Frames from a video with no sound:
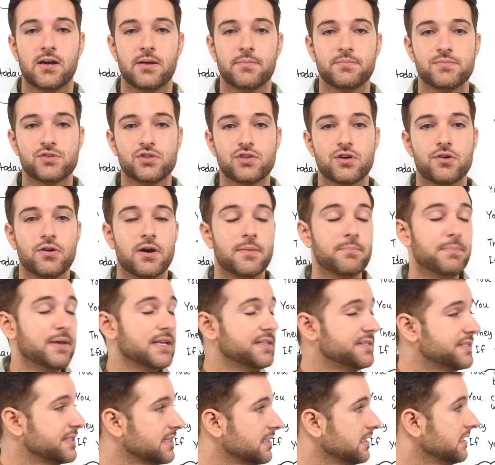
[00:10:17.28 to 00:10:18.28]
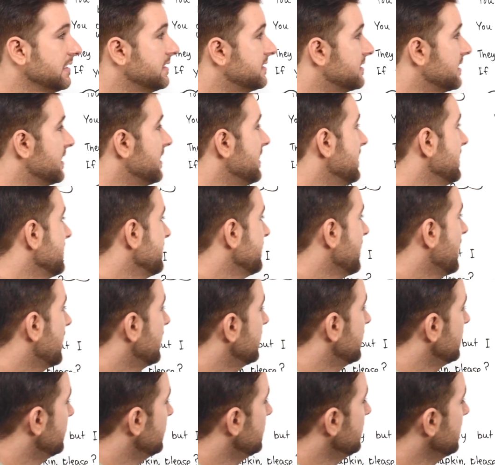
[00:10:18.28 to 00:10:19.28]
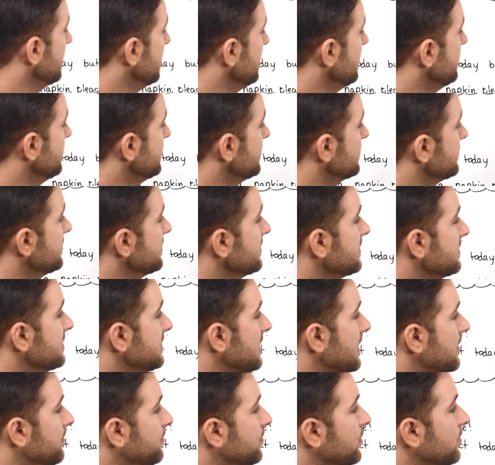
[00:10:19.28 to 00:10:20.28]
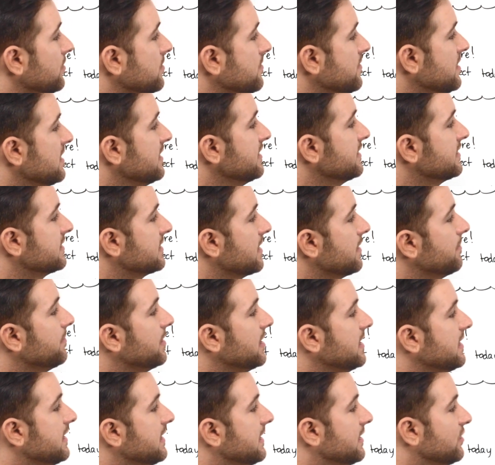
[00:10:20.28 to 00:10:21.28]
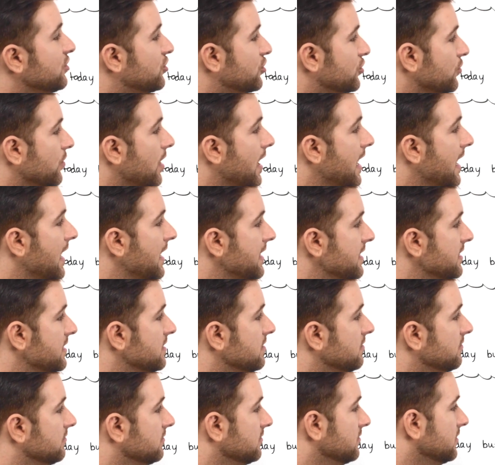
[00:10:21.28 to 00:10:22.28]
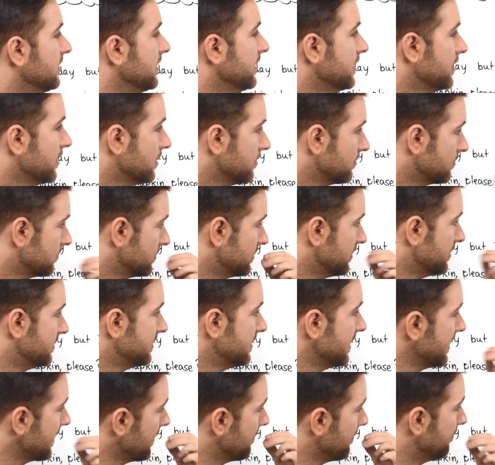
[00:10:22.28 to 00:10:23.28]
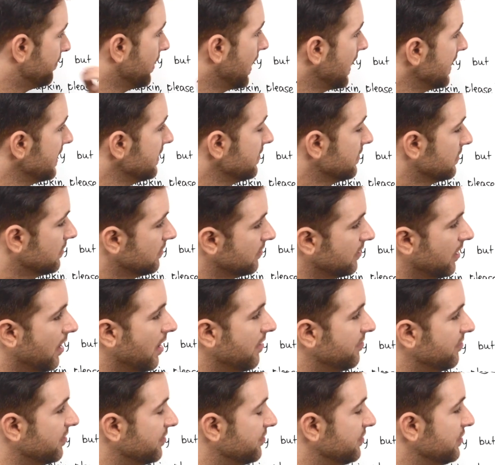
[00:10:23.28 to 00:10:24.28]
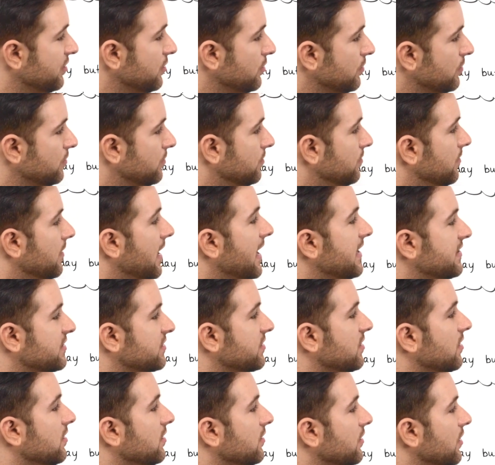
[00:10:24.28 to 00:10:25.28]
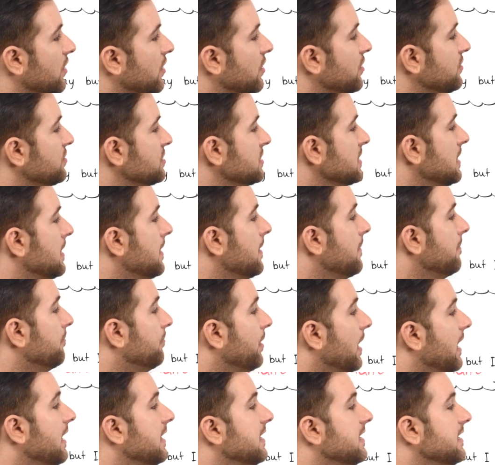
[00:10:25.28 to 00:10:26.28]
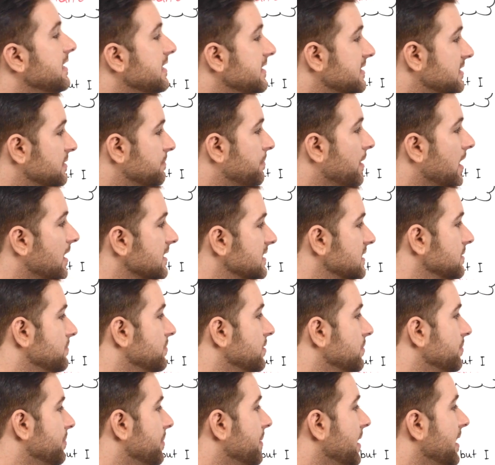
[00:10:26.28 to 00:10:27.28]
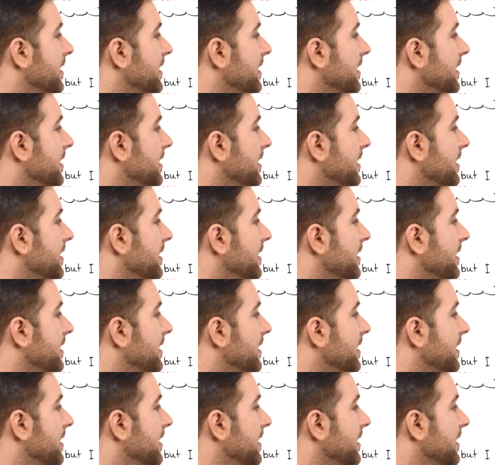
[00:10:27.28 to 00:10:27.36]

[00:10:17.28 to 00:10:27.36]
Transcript: So I'm basically saying that in this example, somebody can try, you know, to take a bite of a few escargots, but it is possible